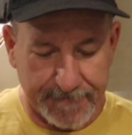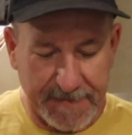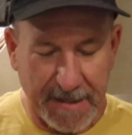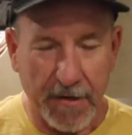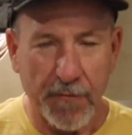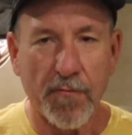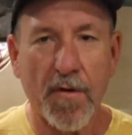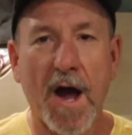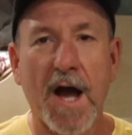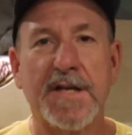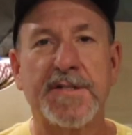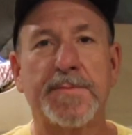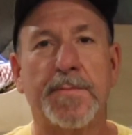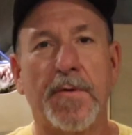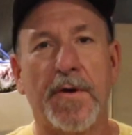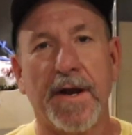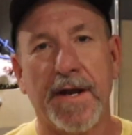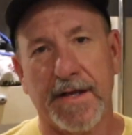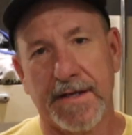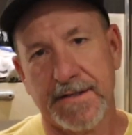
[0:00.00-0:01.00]
in Rock
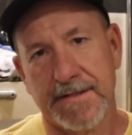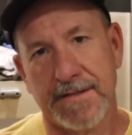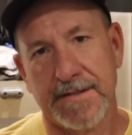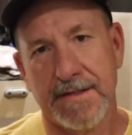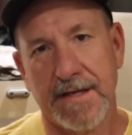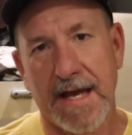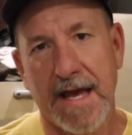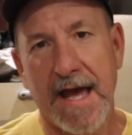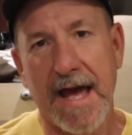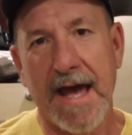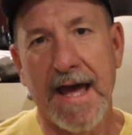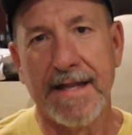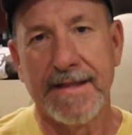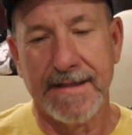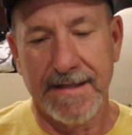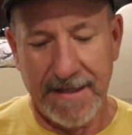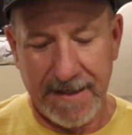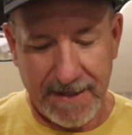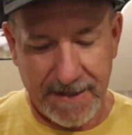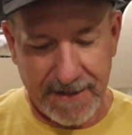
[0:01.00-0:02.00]
Springs
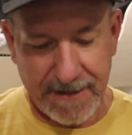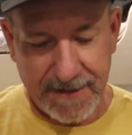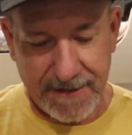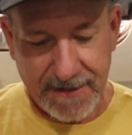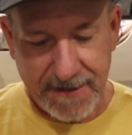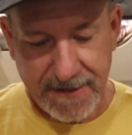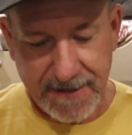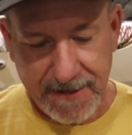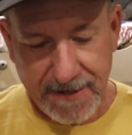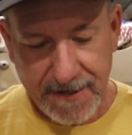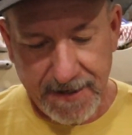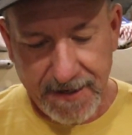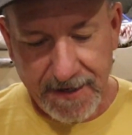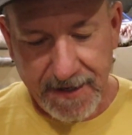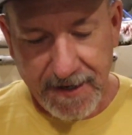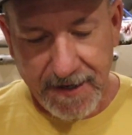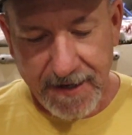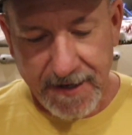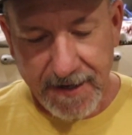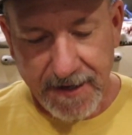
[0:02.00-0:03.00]
at the
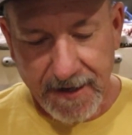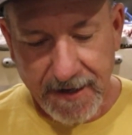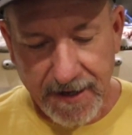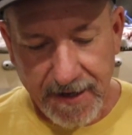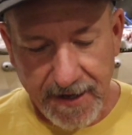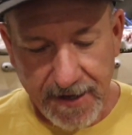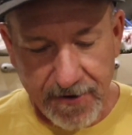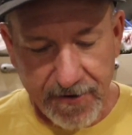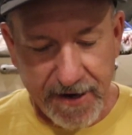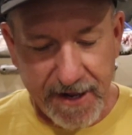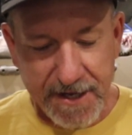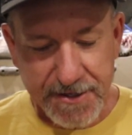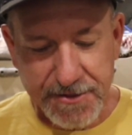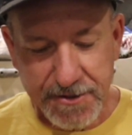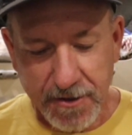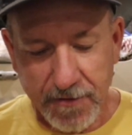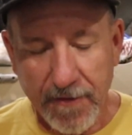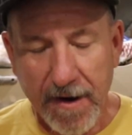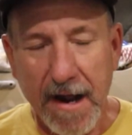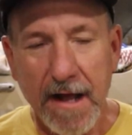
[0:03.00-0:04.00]

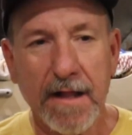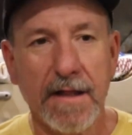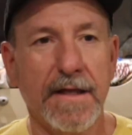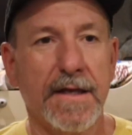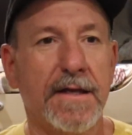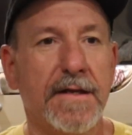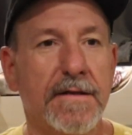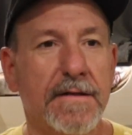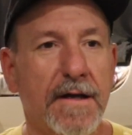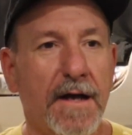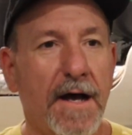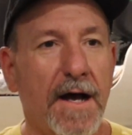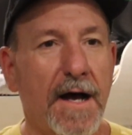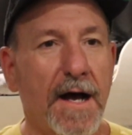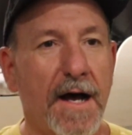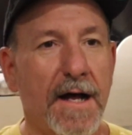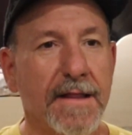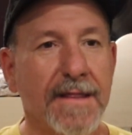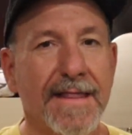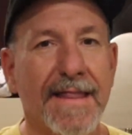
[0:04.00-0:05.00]
International Rally
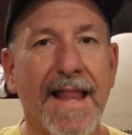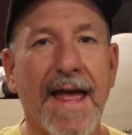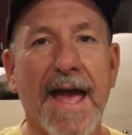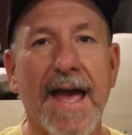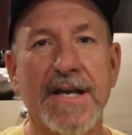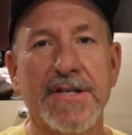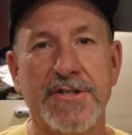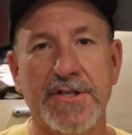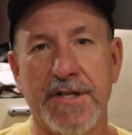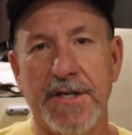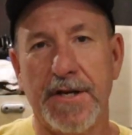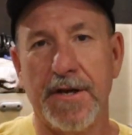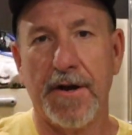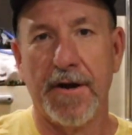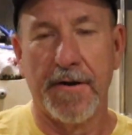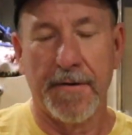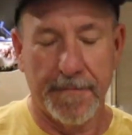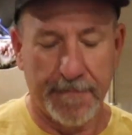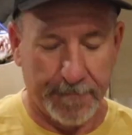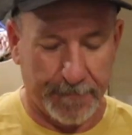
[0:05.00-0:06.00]
last
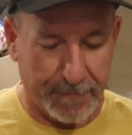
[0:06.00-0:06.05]
year.